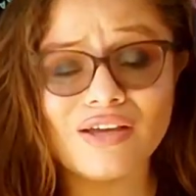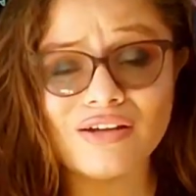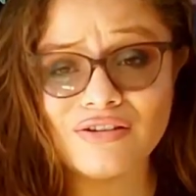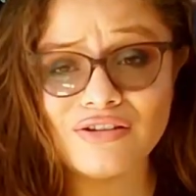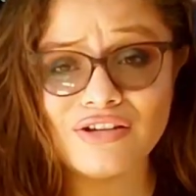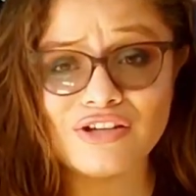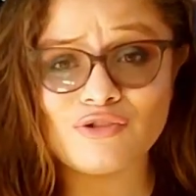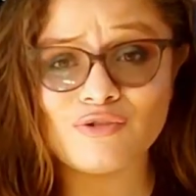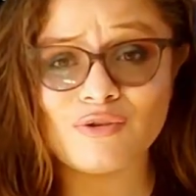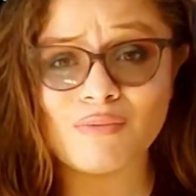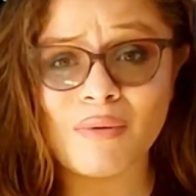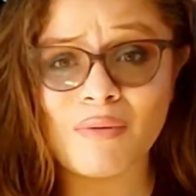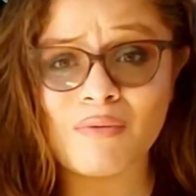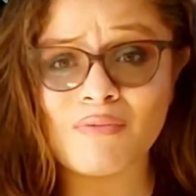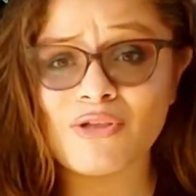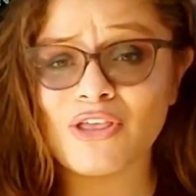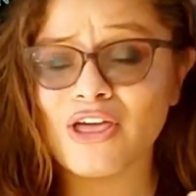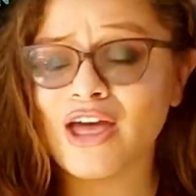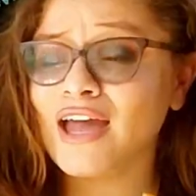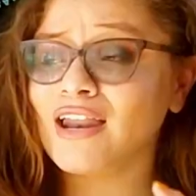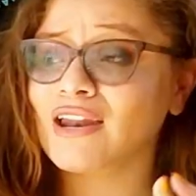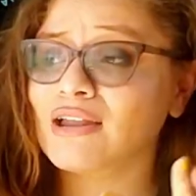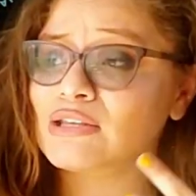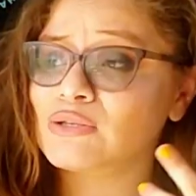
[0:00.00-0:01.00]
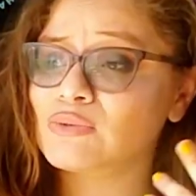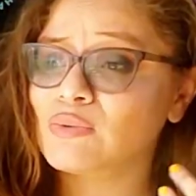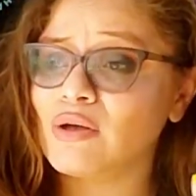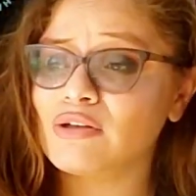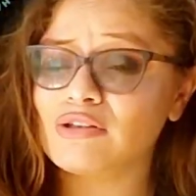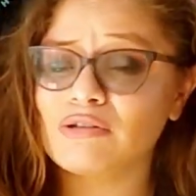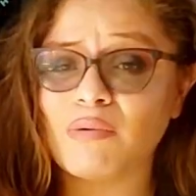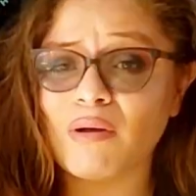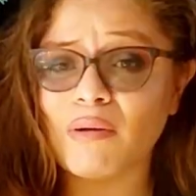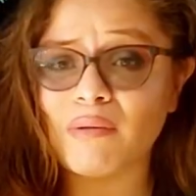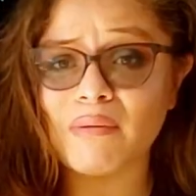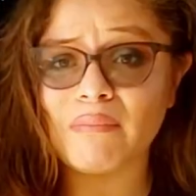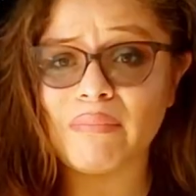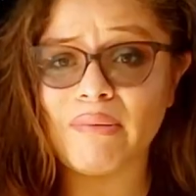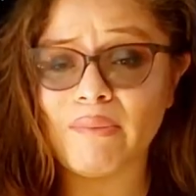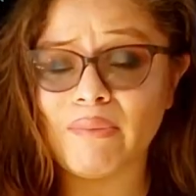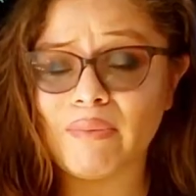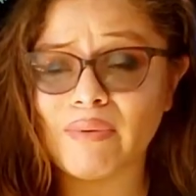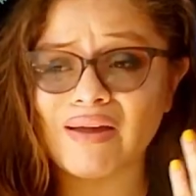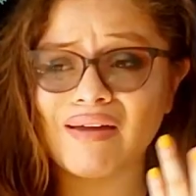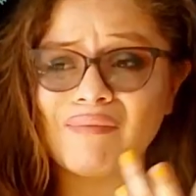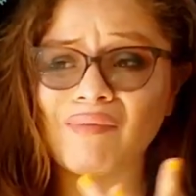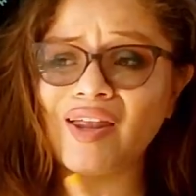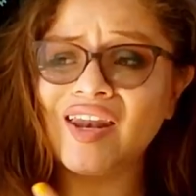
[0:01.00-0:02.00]
Just remember that as well.
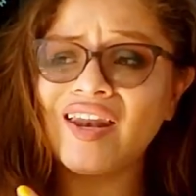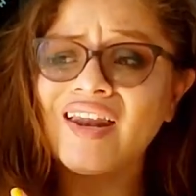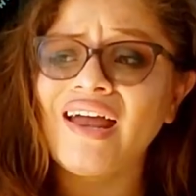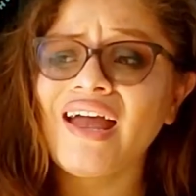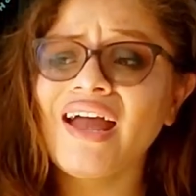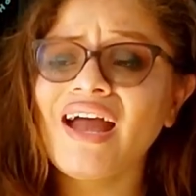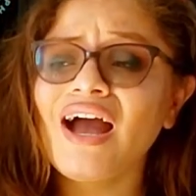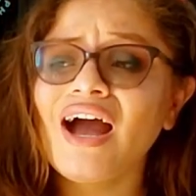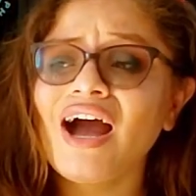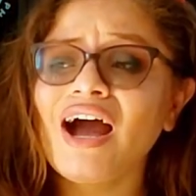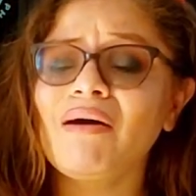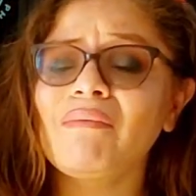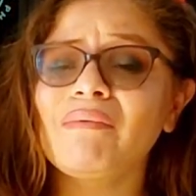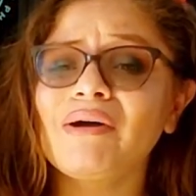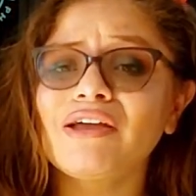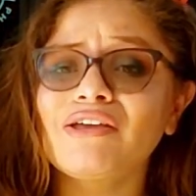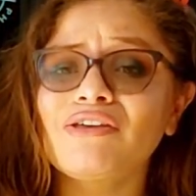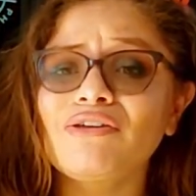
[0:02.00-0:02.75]
Probably been. I'm like,